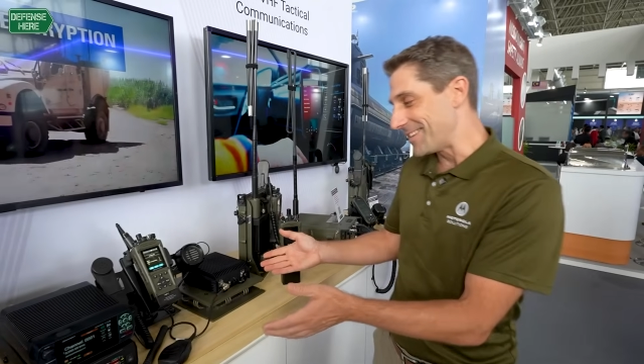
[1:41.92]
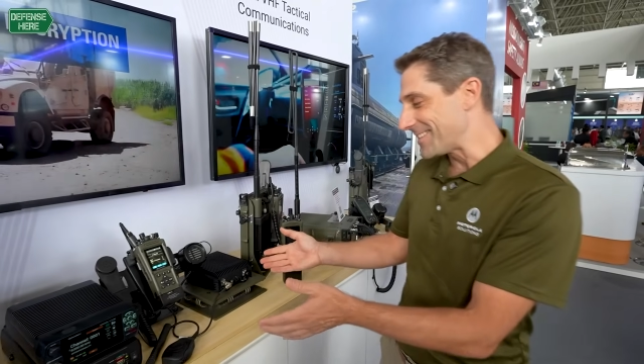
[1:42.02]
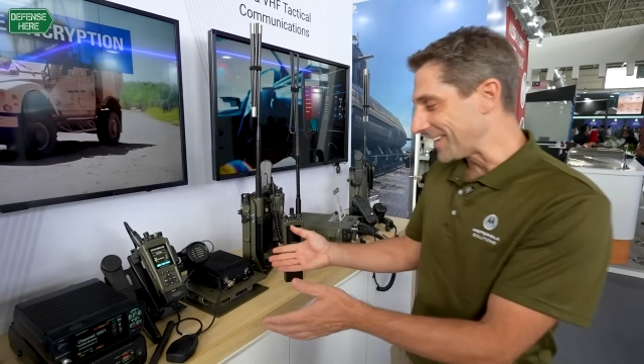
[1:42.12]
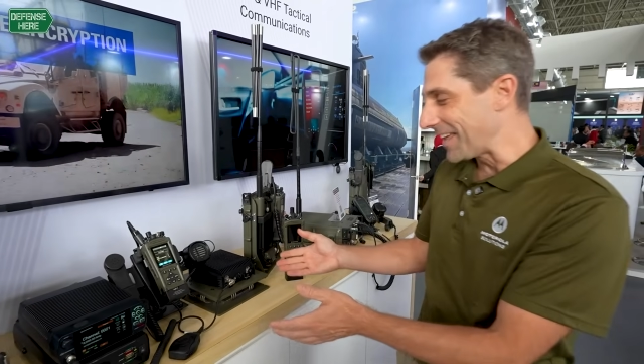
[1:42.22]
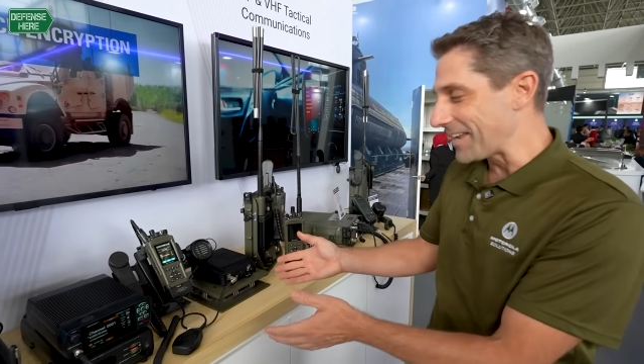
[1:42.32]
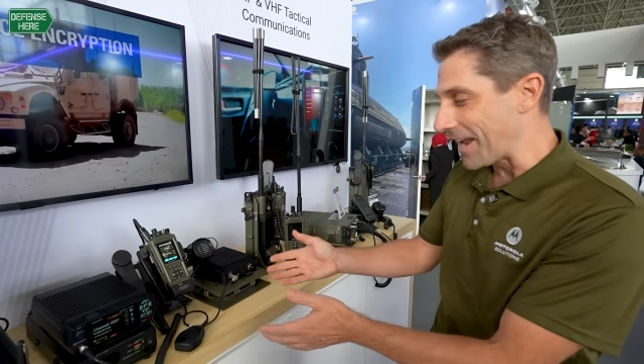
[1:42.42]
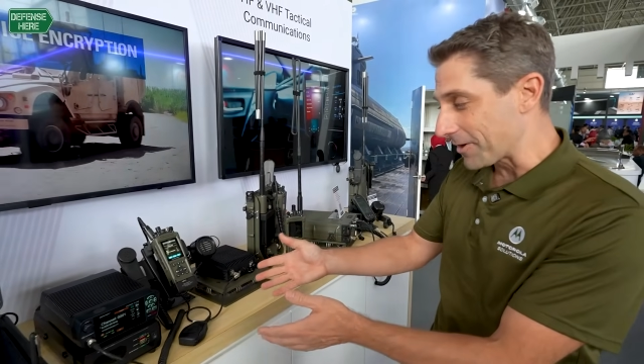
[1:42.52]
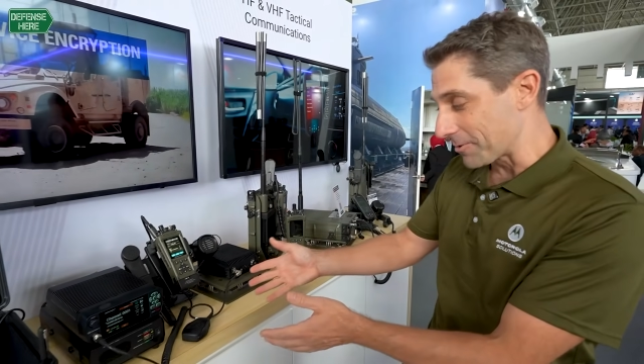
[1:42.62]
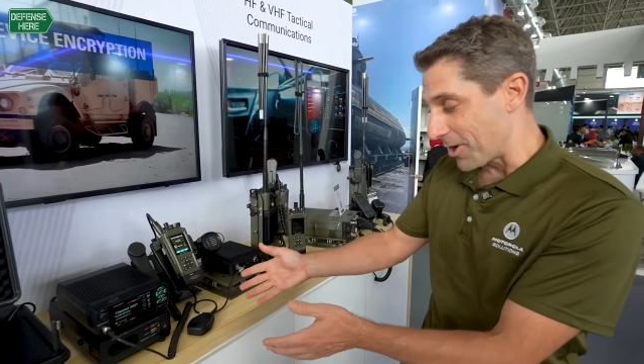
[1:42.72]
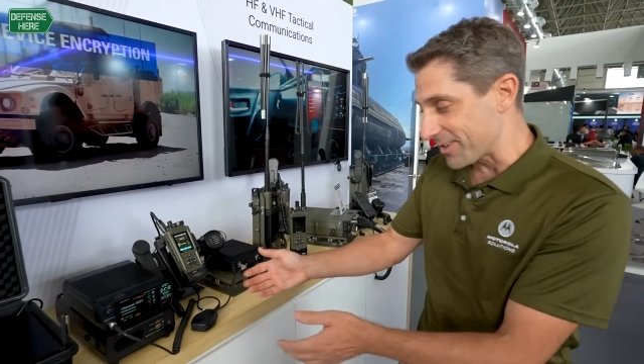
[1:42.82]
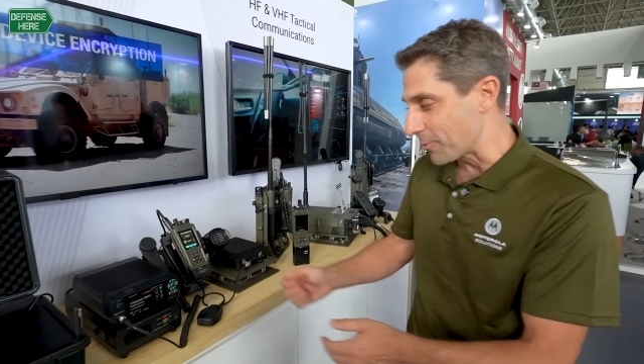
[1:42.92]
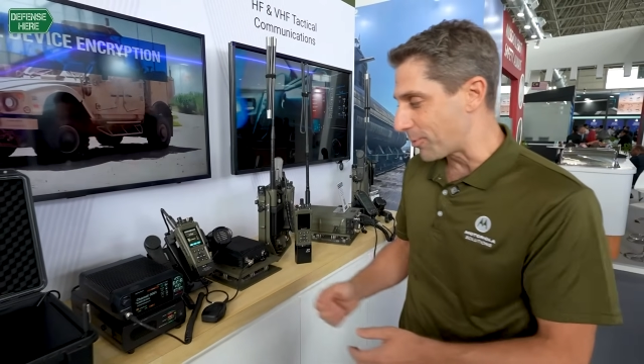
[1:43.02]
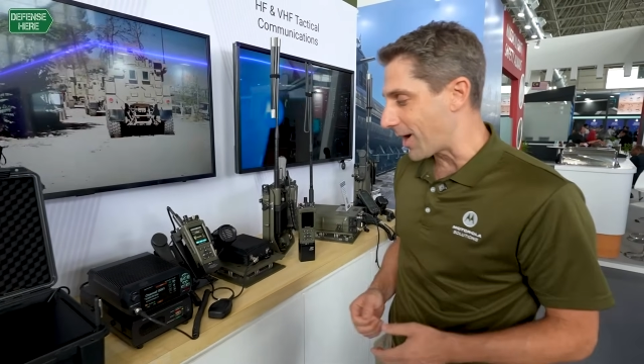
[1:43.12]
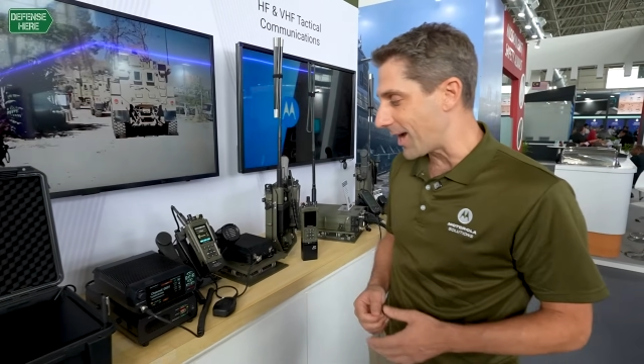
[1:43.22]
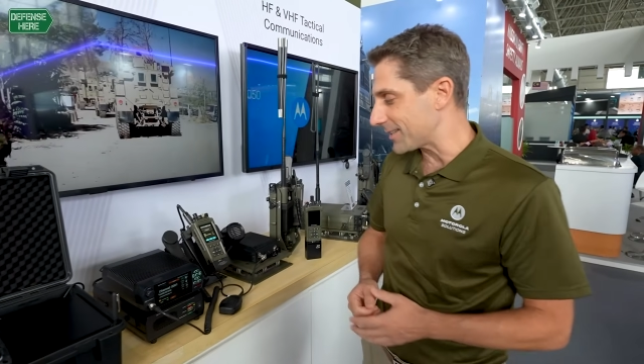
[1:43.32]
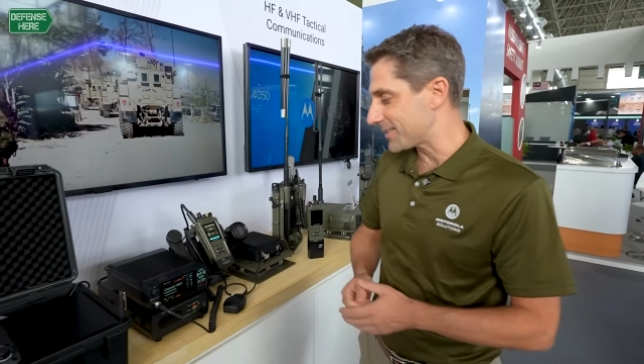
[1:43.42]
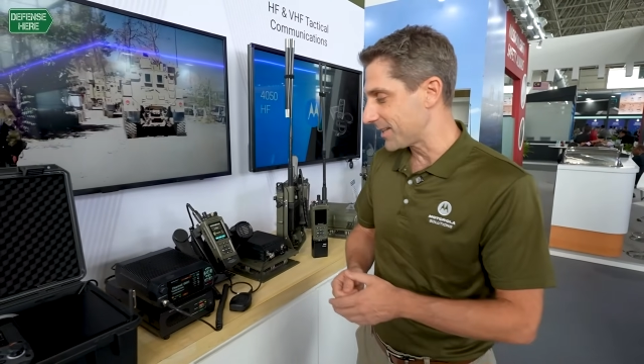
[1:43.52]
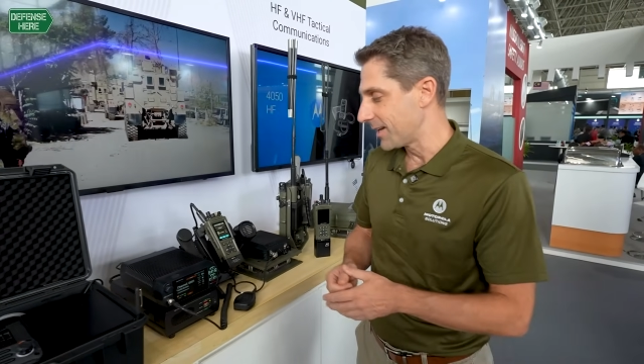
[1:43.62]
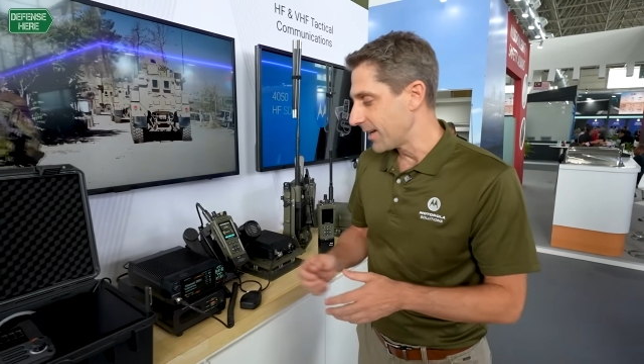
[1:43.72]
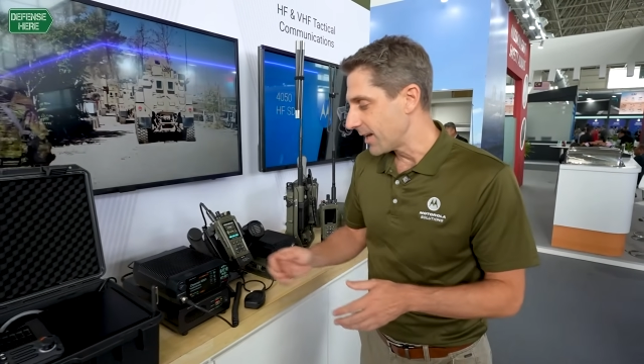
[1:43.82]
Additionally, in our commercial
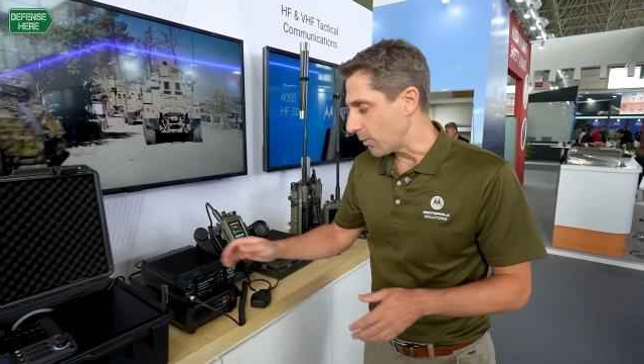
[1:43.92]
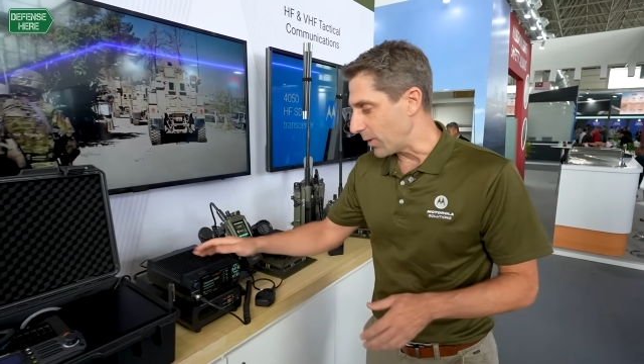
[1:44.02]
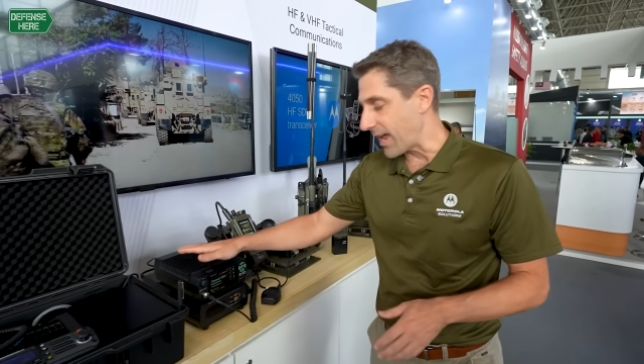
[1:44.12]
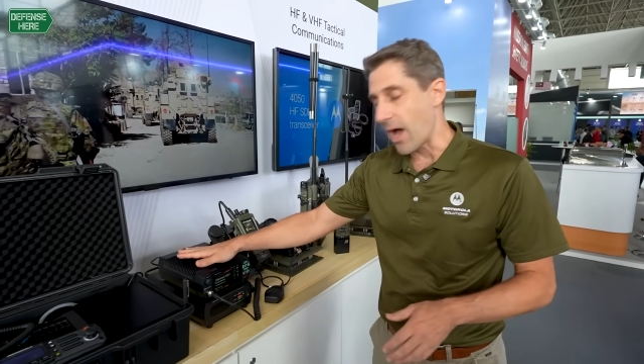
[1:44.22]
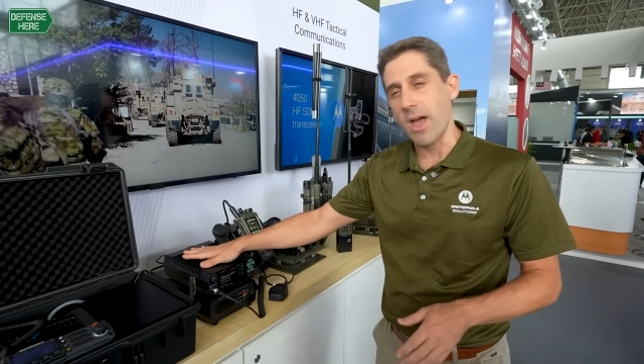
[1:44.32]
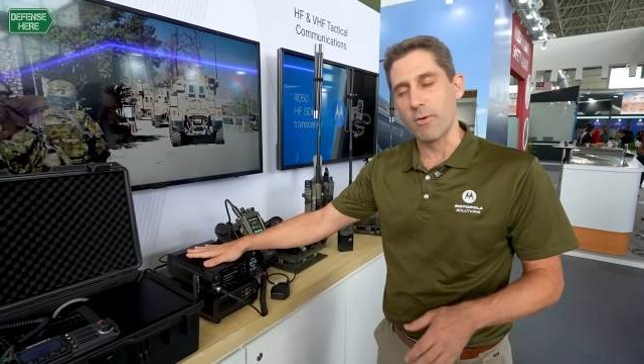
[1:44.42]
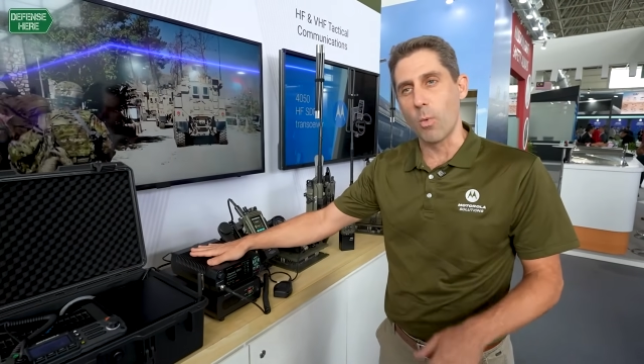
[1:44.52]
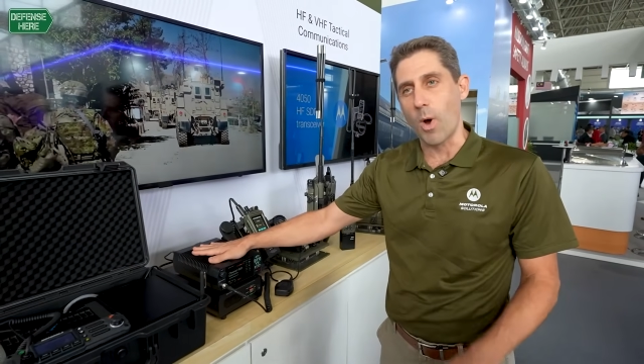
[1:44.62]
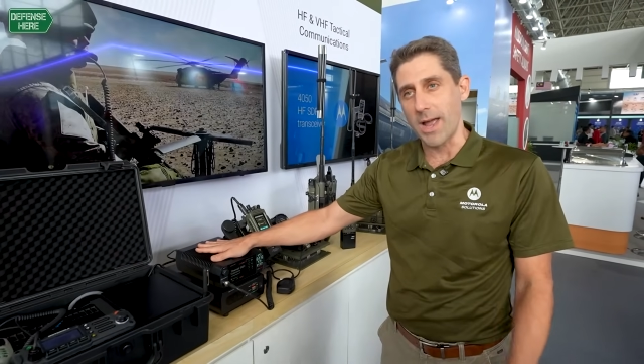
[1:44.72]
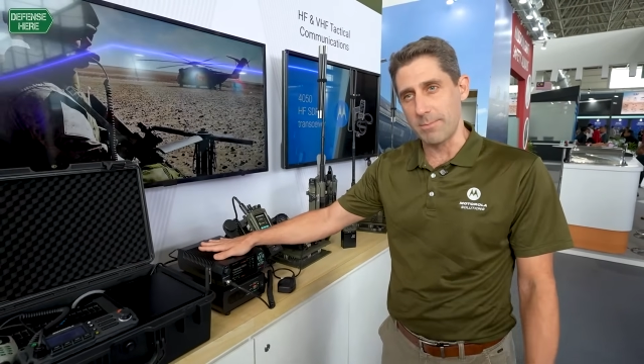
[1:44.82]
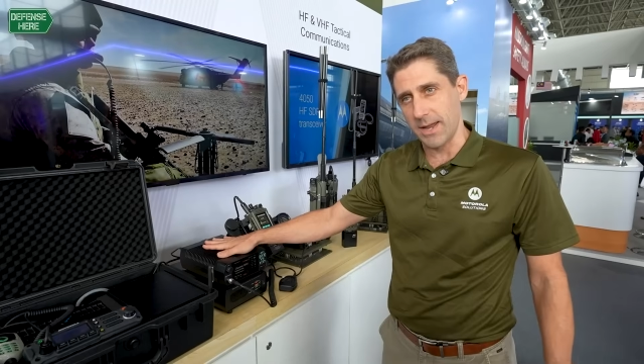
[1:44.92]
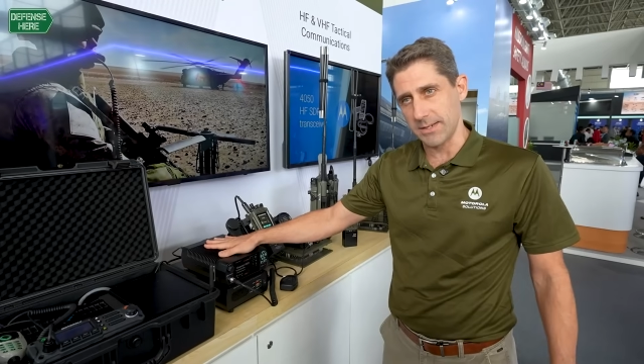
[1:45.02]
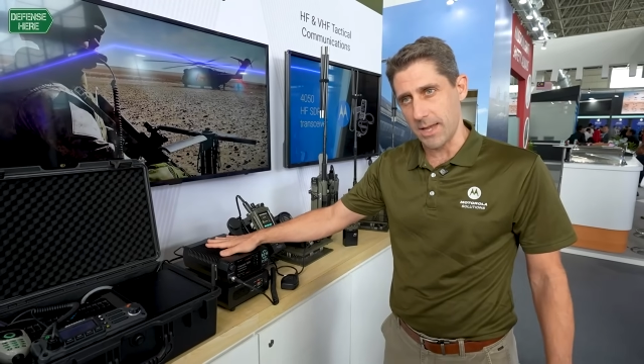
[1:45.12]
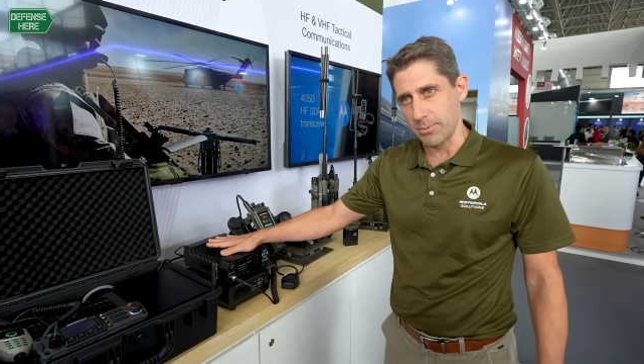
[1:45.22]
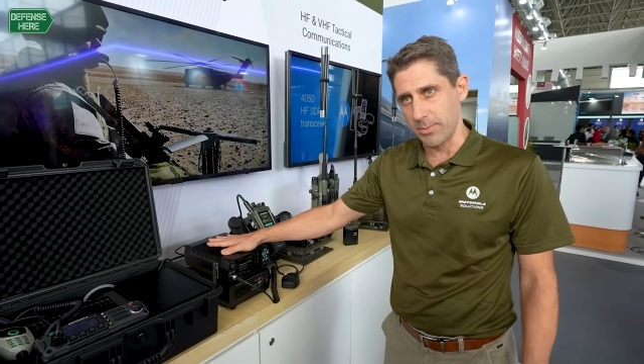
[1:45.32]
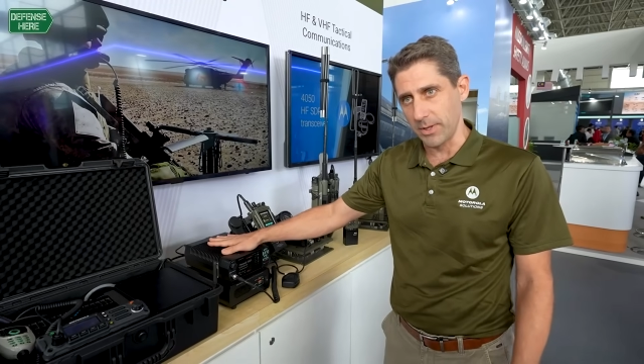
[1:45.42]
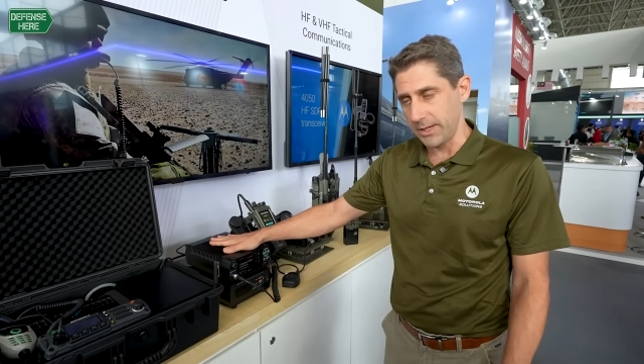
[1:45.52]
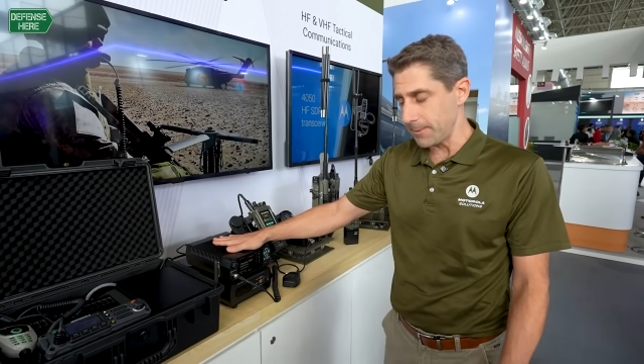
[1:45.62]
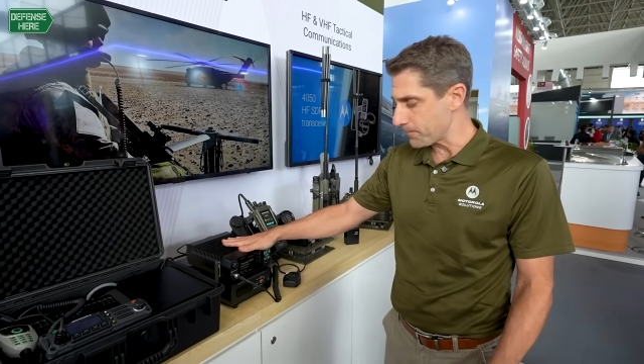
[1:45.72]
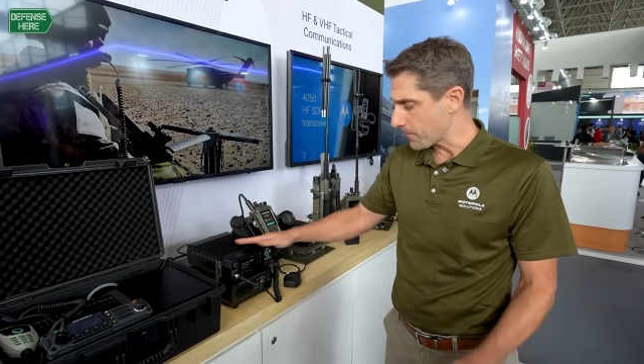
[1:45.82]
products, we now have a wideband
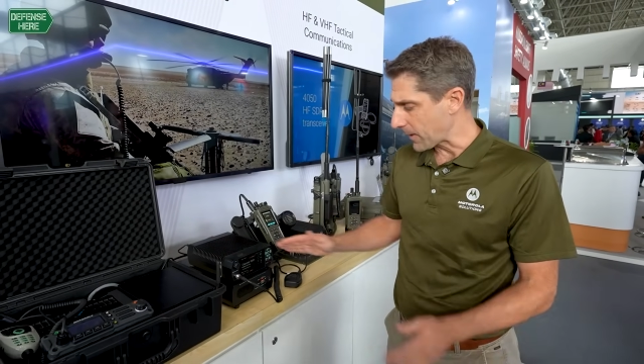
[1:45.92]
capability.